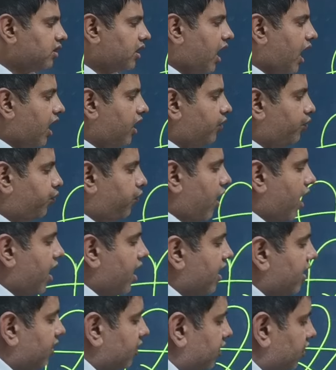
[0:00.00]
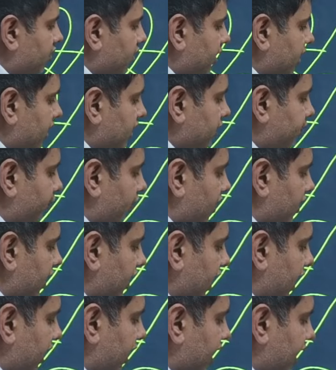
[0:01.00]
Alpha is further
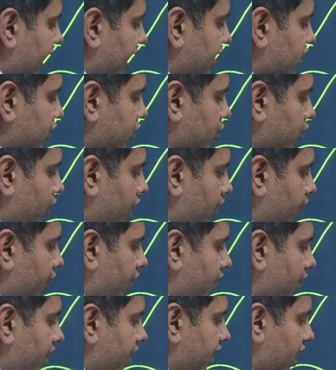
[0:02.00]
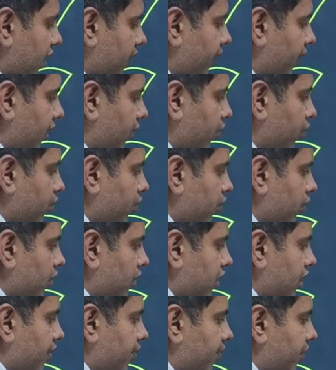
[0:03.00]
categorized into alpha 1, alpha 2.
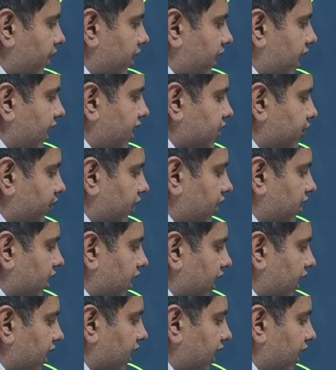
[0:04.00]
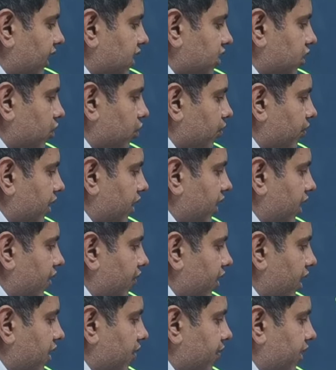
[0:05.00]
Beta is further categorized into beta
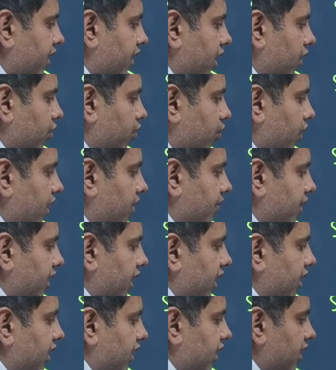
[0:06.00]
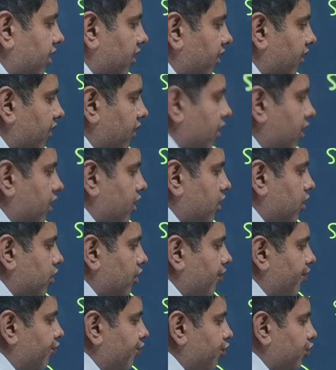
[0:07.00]
1, beta 2 and beta 3.
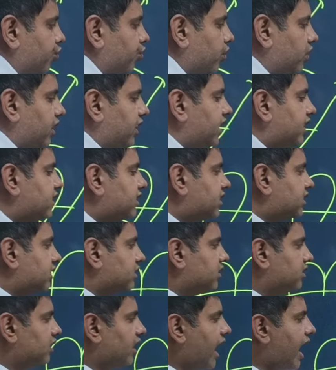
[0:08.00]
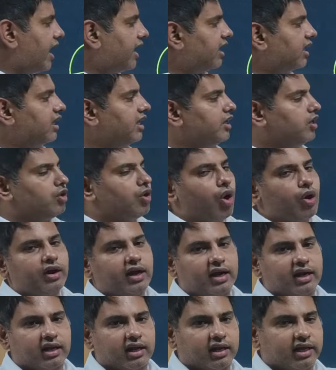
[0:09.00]
So these adrenaline,
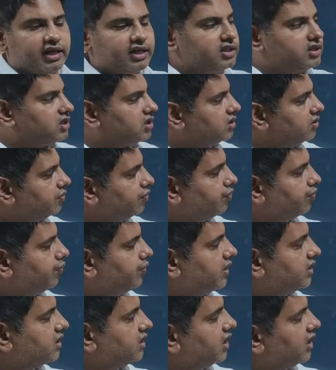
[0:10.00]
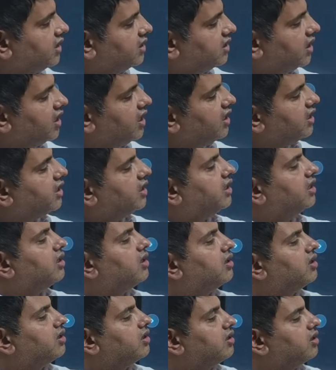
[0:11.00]
non-adrenalines which result
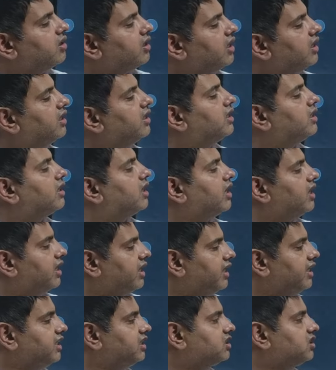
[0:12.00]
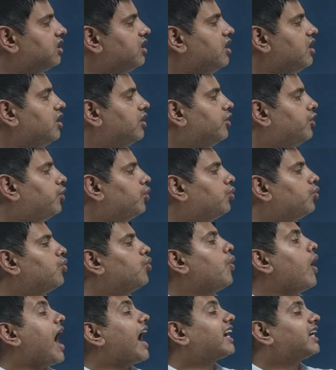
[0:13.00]
in release due
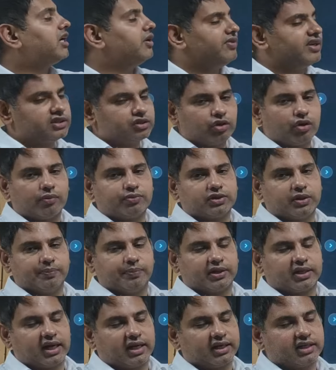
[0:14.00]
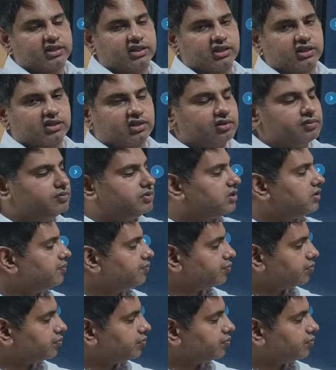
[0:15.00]
to activation of sympathetic systems